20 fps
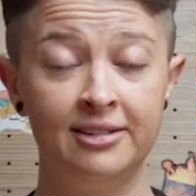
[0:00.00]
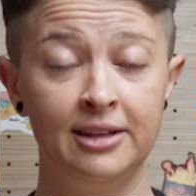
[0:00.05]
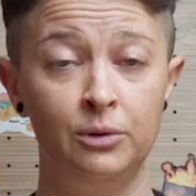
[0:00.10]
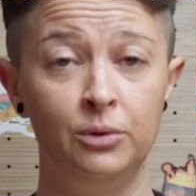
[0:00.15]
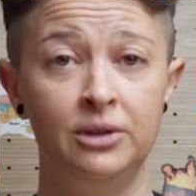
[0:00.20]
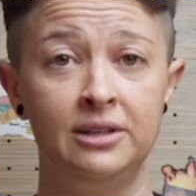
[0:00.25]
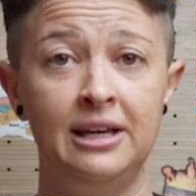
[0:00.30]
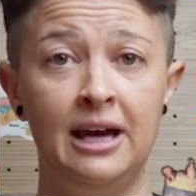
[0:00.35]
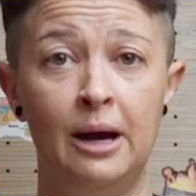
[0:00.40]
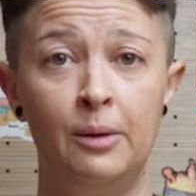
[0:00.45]
they
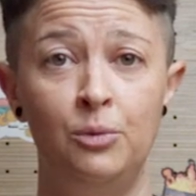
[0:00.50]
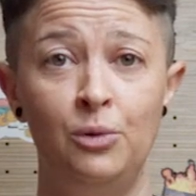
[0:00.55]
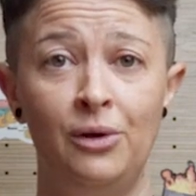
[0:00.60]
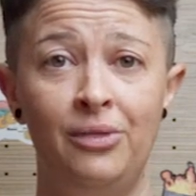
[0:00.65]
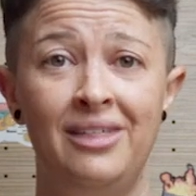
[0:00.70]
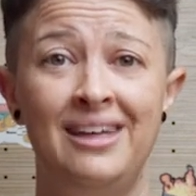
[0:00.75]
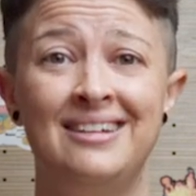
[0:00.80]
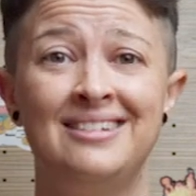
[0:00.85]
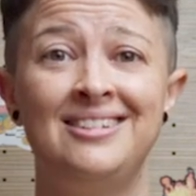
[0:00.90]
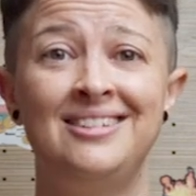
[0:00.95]
would come with
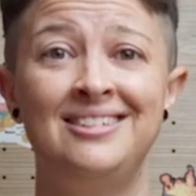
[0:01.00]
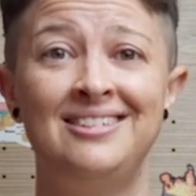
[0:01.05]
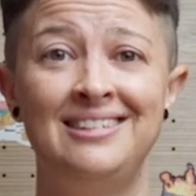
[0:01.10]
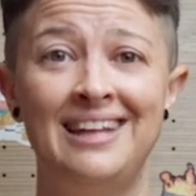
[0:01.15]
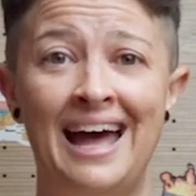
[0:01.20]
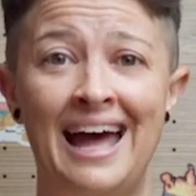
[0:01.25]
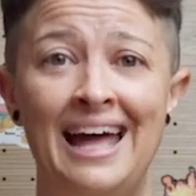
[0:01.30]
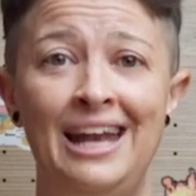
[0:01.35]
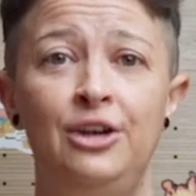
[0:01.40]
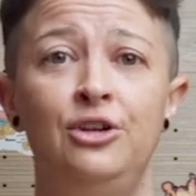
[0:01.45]
a
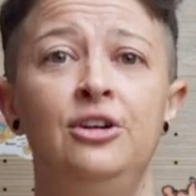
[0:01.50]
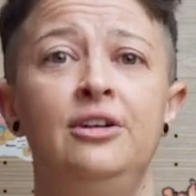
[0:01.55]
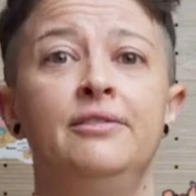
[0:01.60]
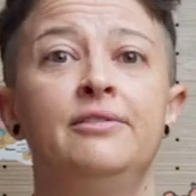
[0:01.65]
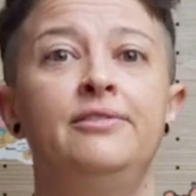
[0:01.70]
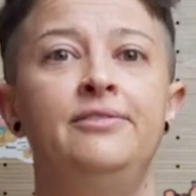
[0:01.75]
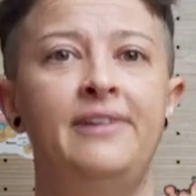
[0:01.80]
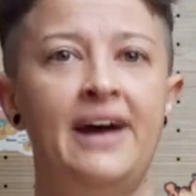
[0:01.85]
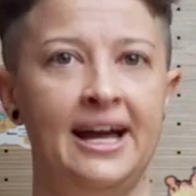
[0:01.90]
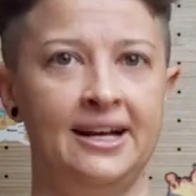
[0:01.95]
standard
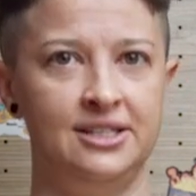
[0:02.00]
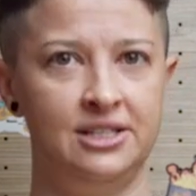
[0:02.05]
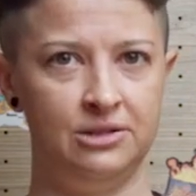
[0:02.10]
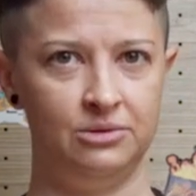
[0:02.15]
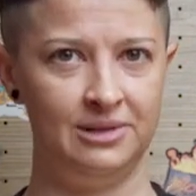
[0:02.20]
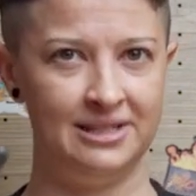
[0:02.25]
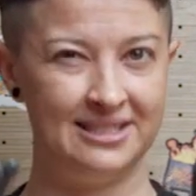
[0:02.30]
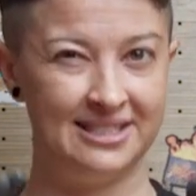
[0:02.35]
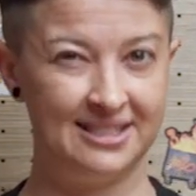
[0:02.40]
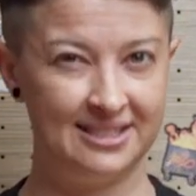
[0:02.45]

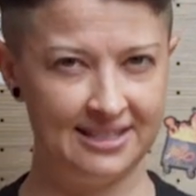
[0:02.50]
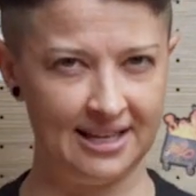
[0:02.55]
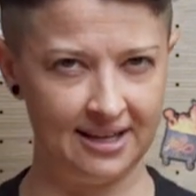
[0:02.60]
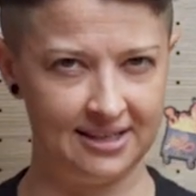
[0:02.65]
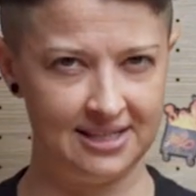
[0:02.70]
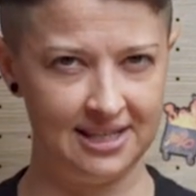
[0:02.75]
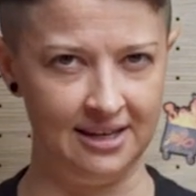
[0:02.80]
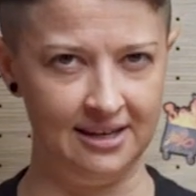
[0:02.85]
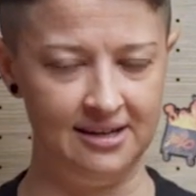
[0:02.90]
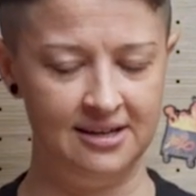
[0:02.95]
factory
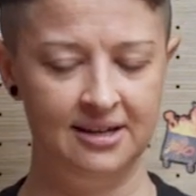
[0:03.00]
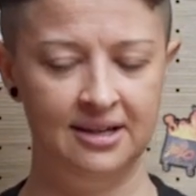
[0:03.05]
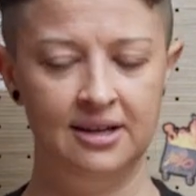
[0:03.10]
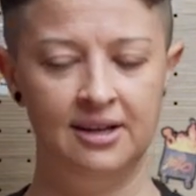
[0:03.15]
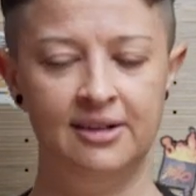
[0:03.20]
setting.